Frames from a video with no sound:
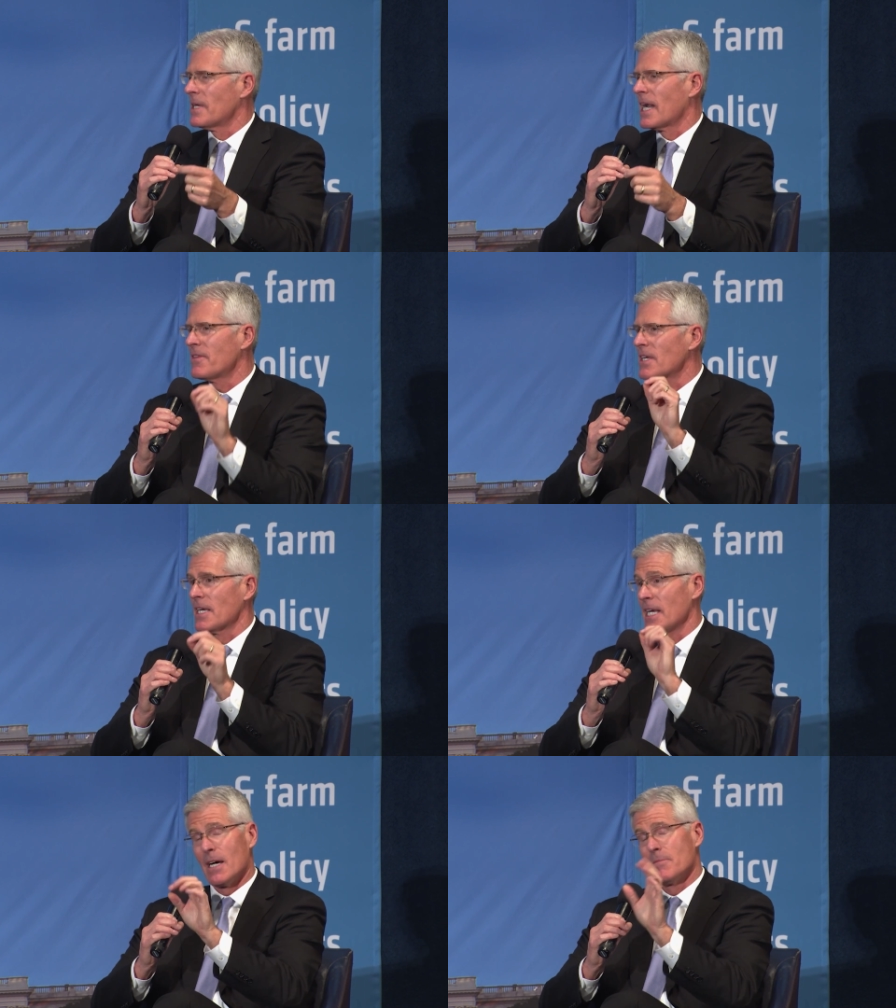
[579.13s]
And I think,
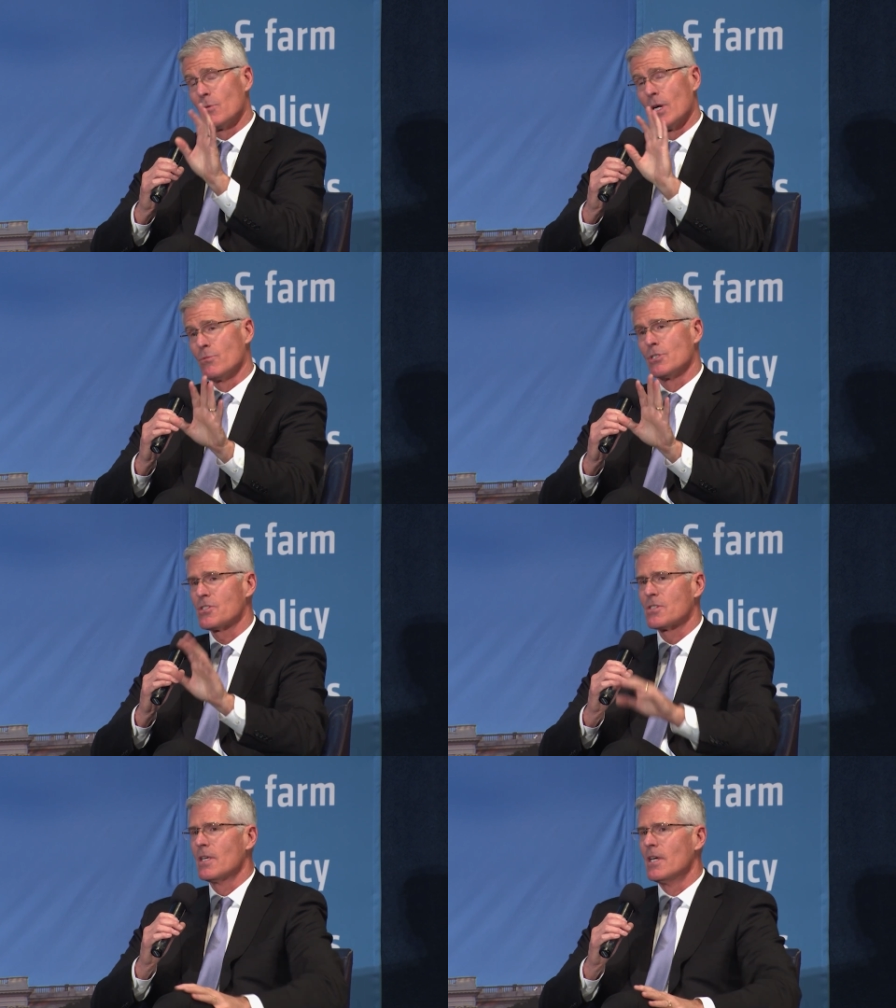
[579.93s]
again, I, we're
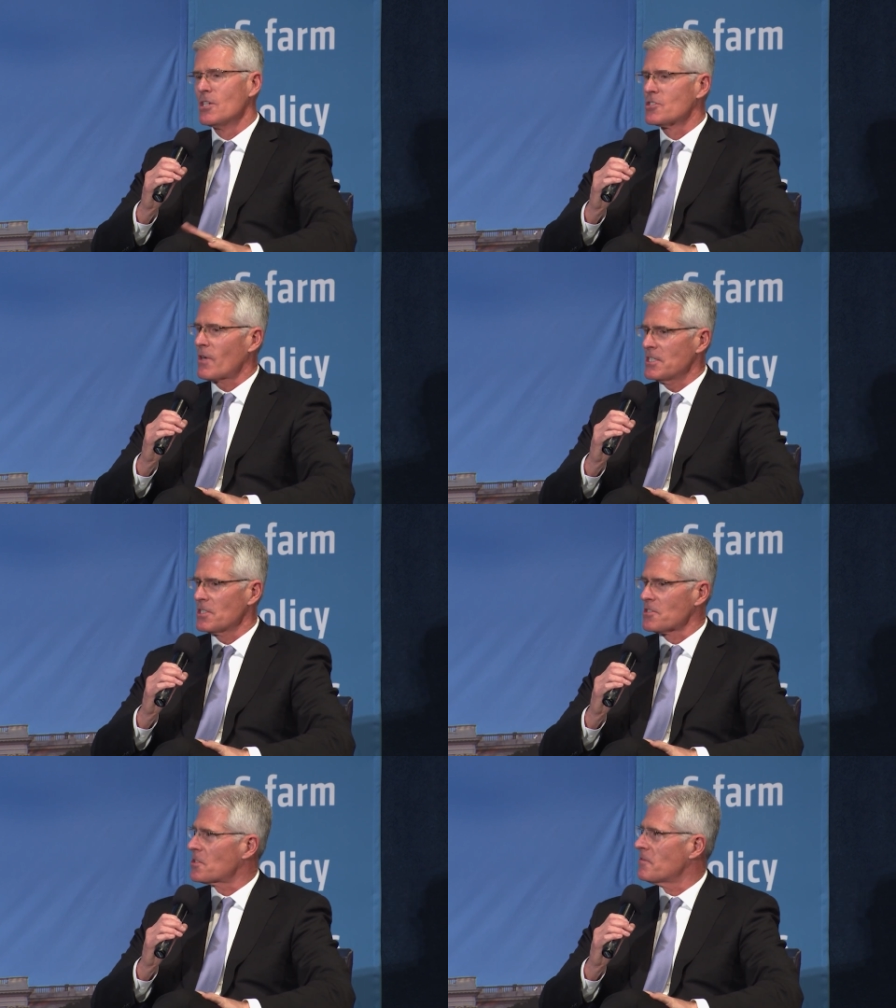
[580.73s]
just
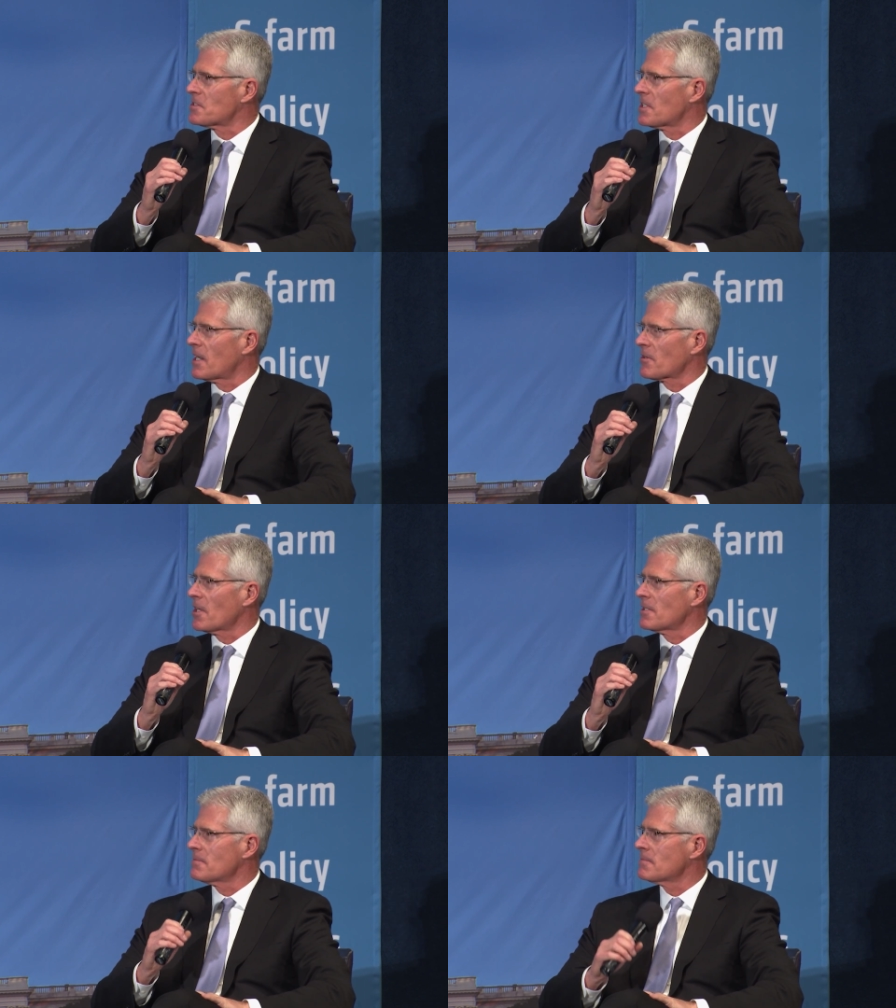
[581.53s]
scratching the surface in that regard.